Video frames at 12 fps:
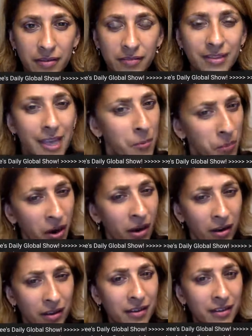They
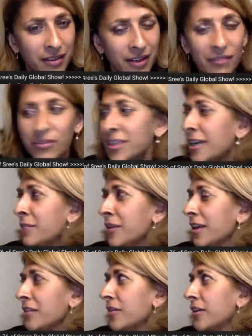bark. Every time the
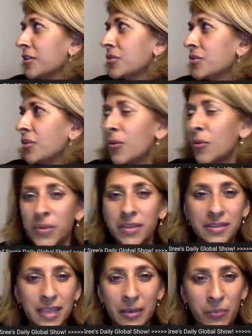elevator door
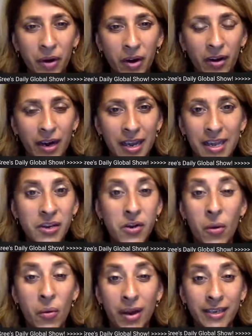opens, they bark. I had
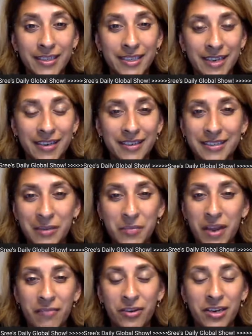no idea because I'm
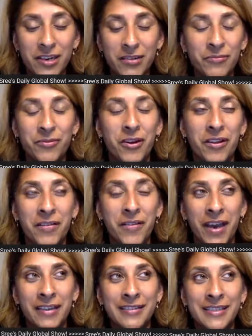never here for all of
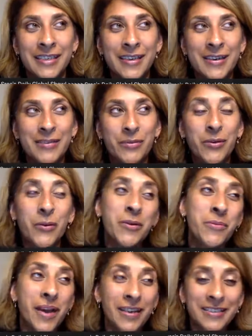that. But going
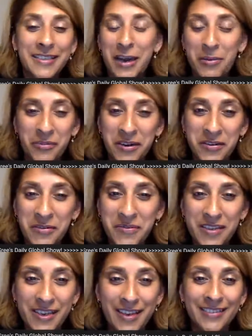back to the operating room
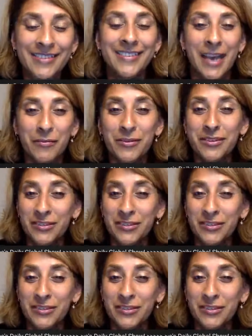again, that was